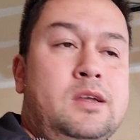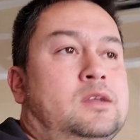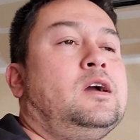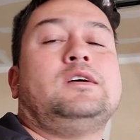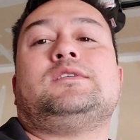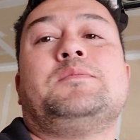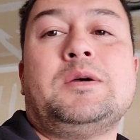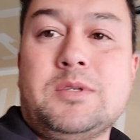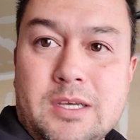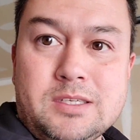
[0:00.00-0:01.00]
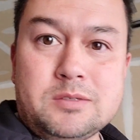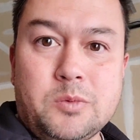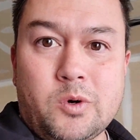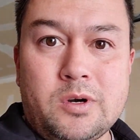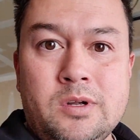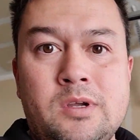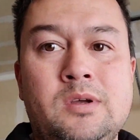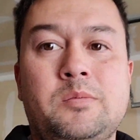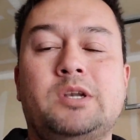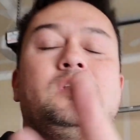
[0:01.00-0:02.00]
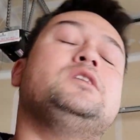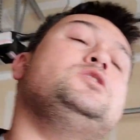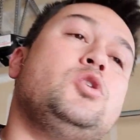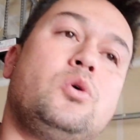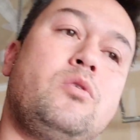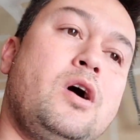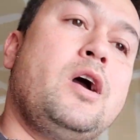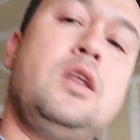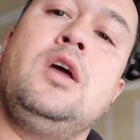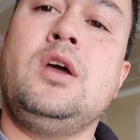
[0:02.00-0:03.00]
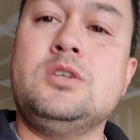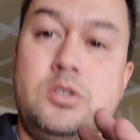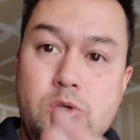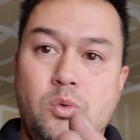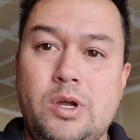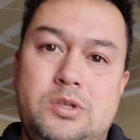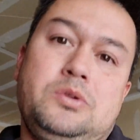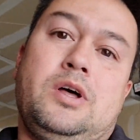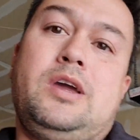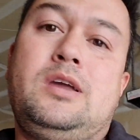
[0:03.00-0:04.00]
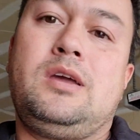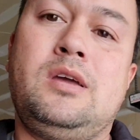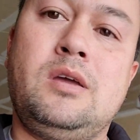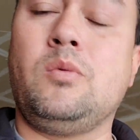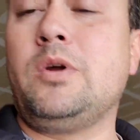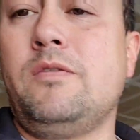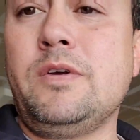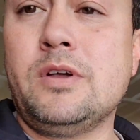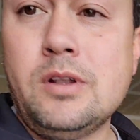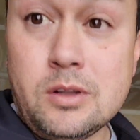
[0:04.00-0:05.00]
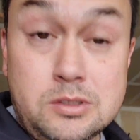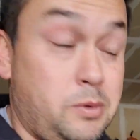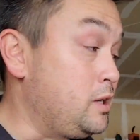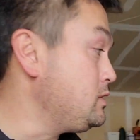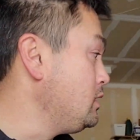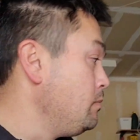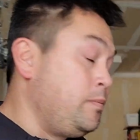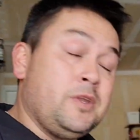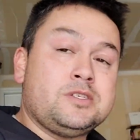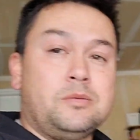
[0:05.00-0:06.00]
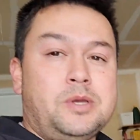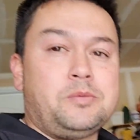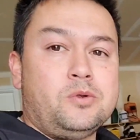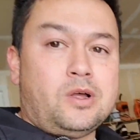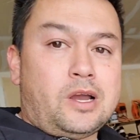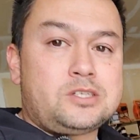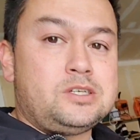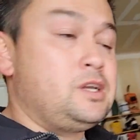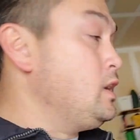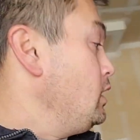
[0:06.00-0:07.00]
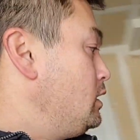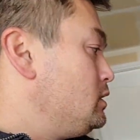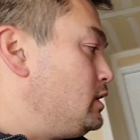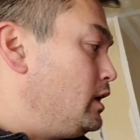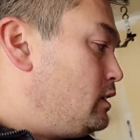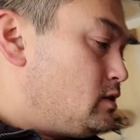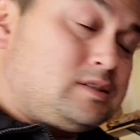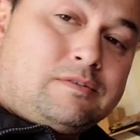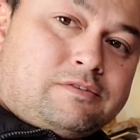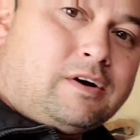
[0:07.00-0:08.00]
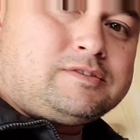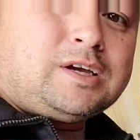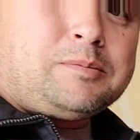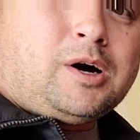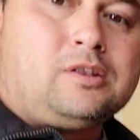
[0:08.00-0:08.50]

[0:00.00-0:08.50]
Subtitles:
Guys, sometimes less is more, but it is your ride. Do what you like and what you feel looks best. Some people will actually say the 75-cent mod